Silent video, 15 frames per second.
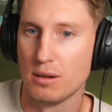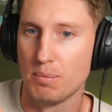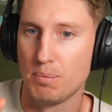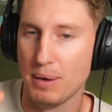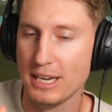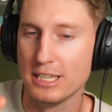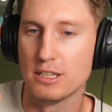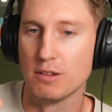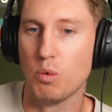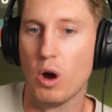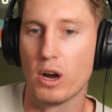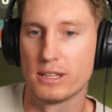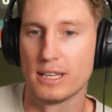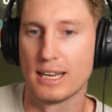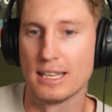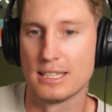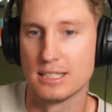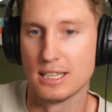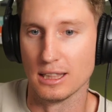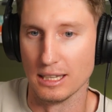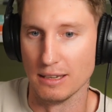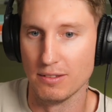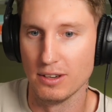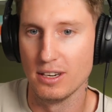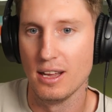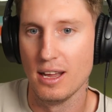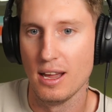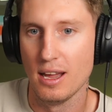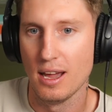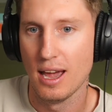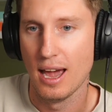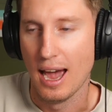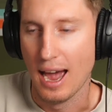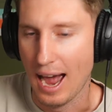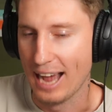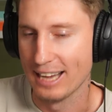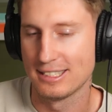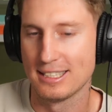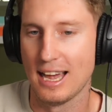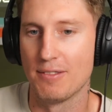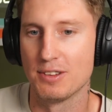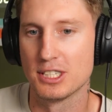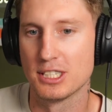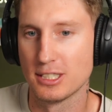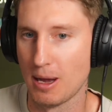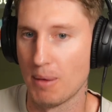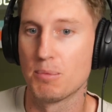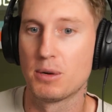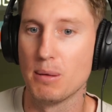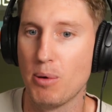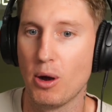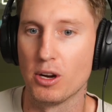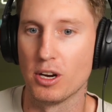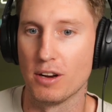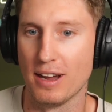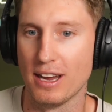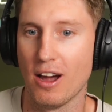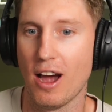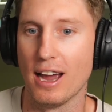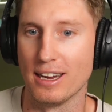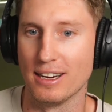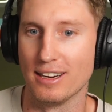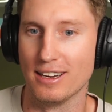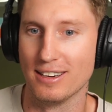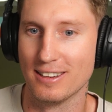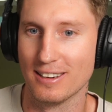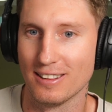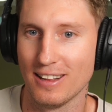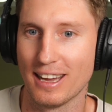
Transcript: piece of work that gets delivered has to have some component of AI in it. Like,